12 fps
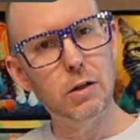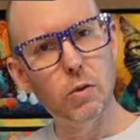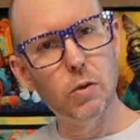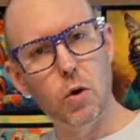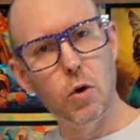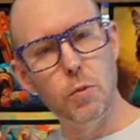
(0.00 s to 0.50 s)

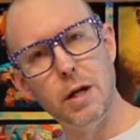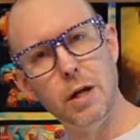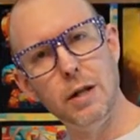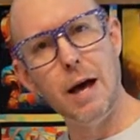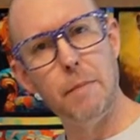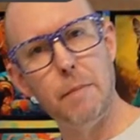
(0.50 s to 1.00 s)
Don't quote me
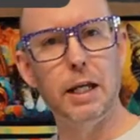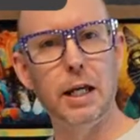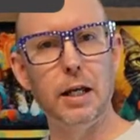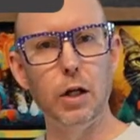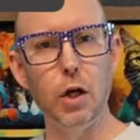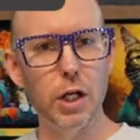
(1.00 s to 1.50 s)
on that, but
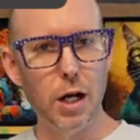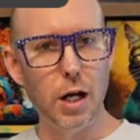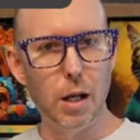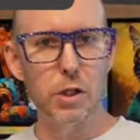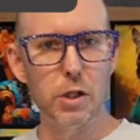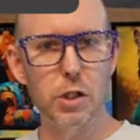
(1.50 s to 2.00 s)
again, go to
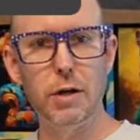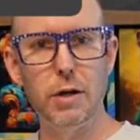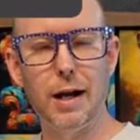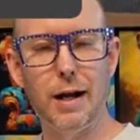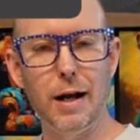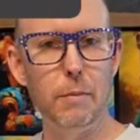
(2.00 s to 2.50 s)

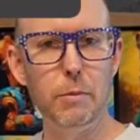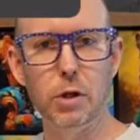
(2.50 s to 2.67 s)
cutupandsew.com.